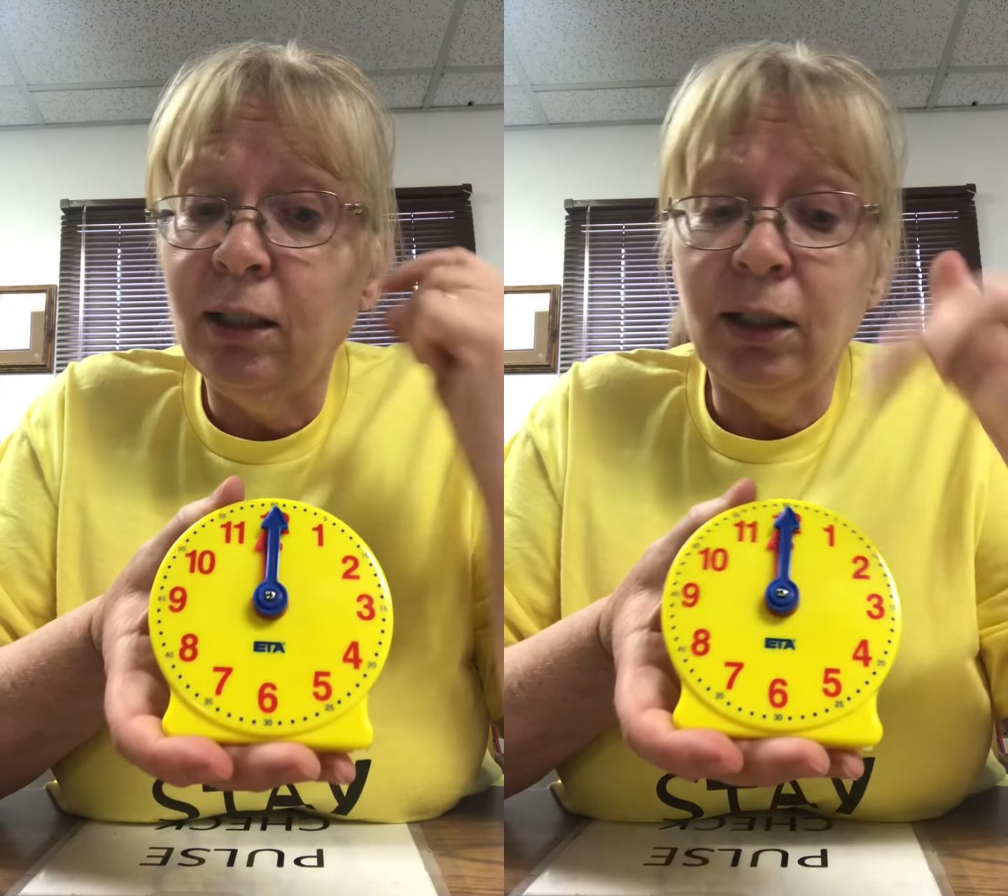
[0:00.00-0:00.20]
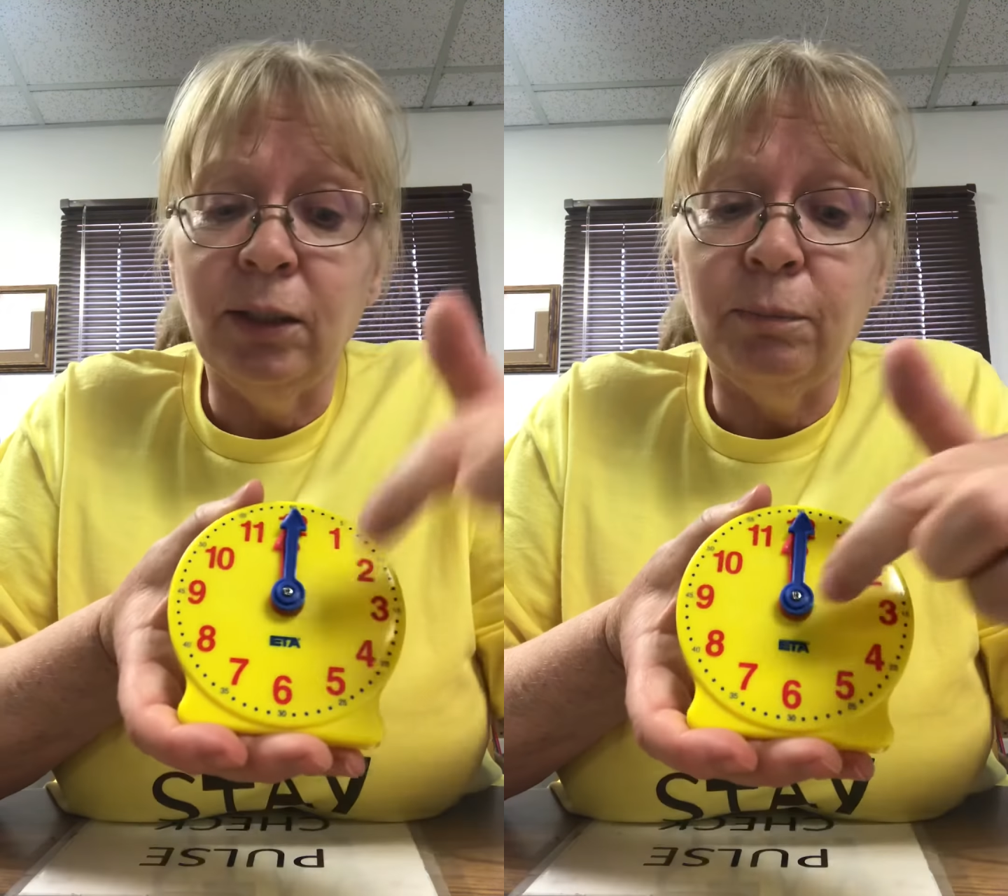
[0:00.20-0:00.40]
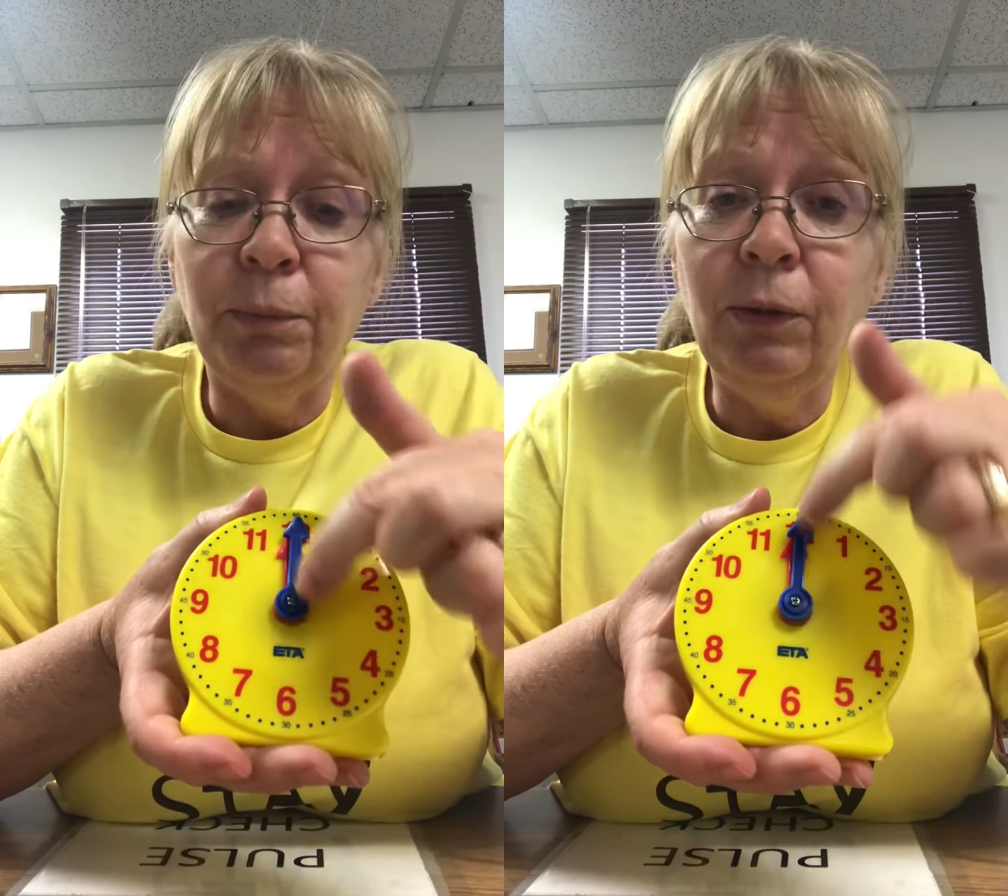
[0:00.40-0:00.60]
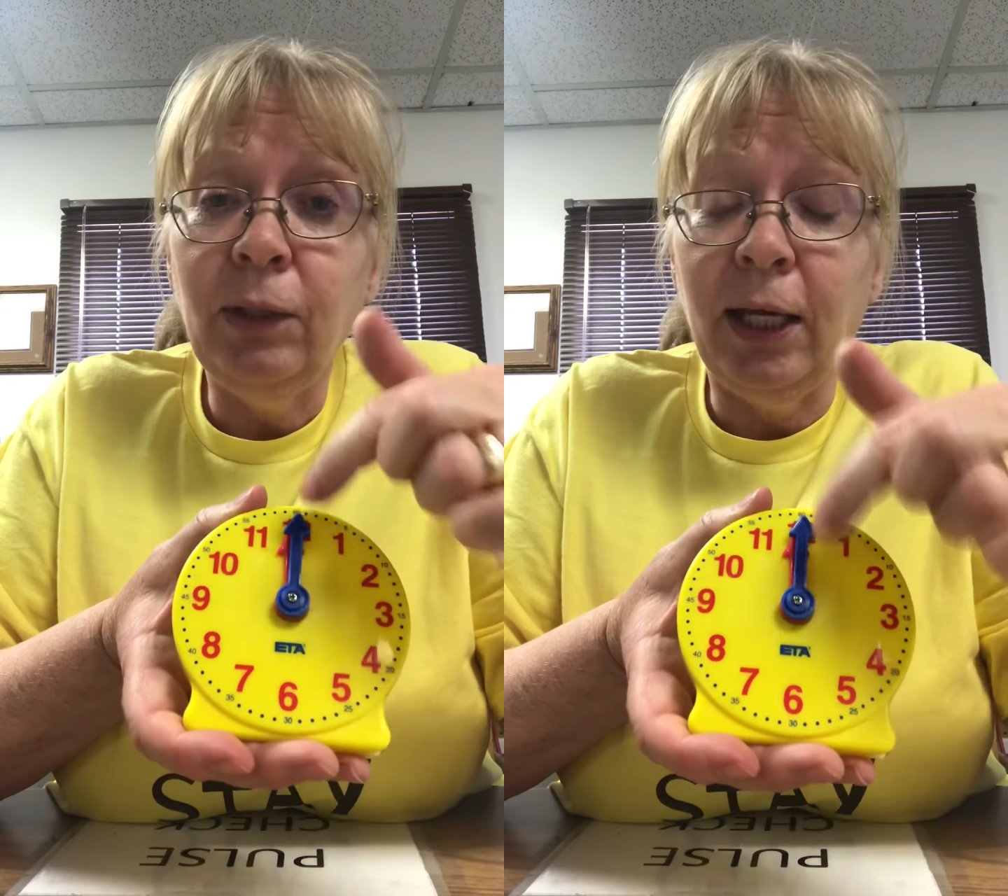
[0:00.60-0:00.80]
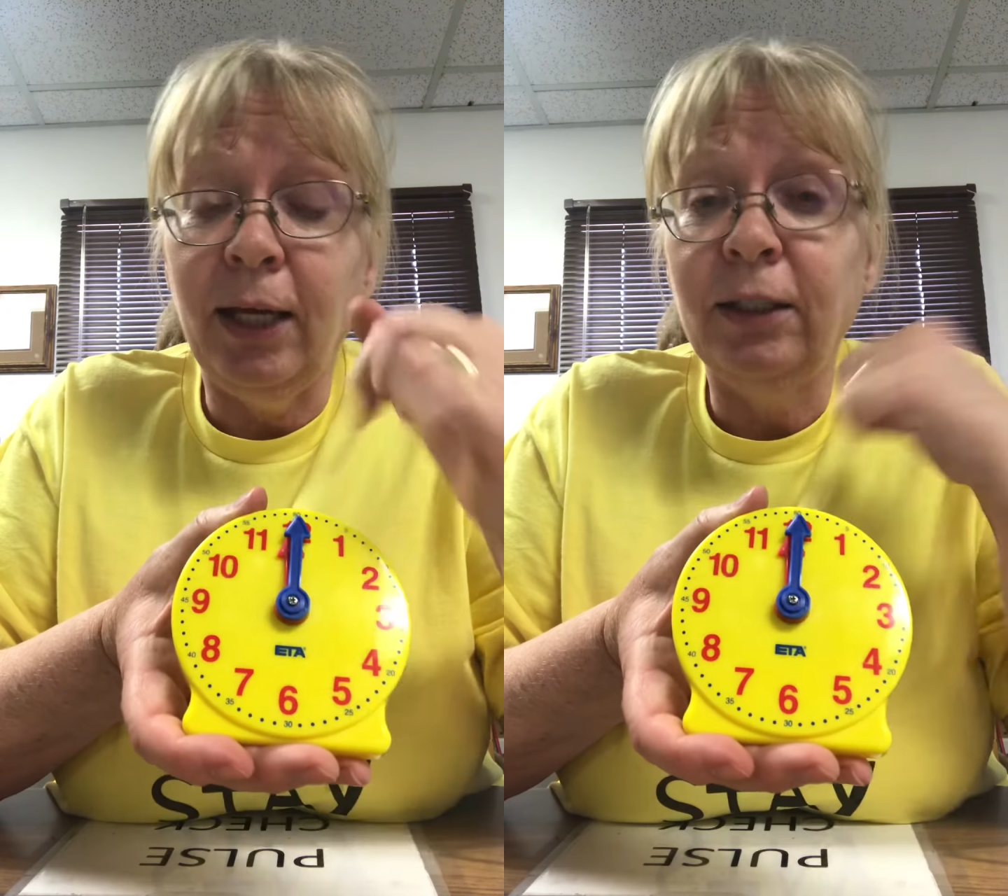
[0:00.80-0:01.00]
because both
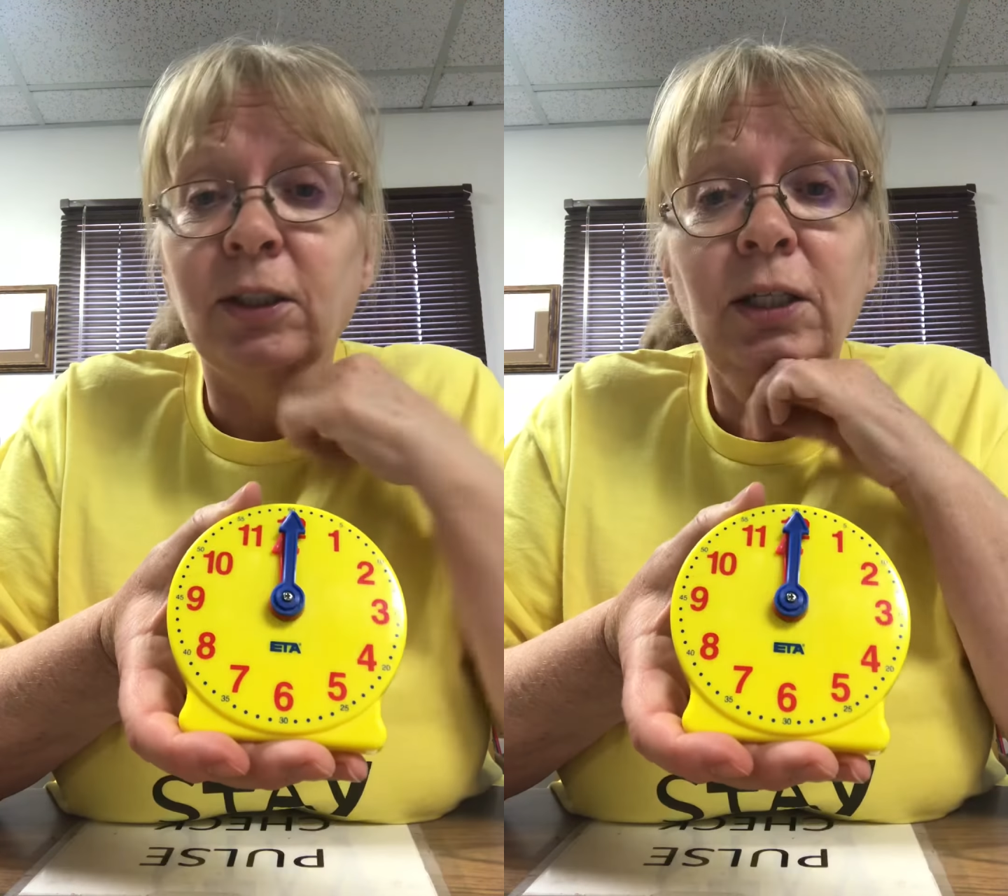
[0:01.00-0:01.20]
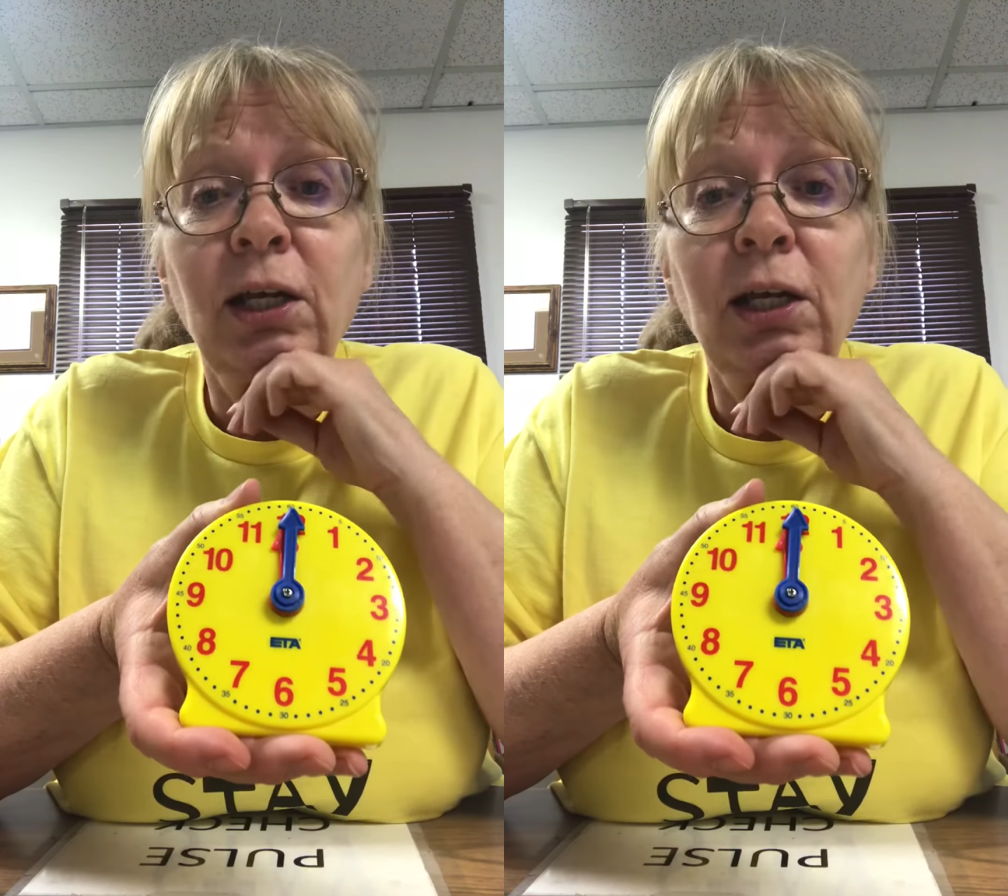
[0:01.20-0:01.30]
hands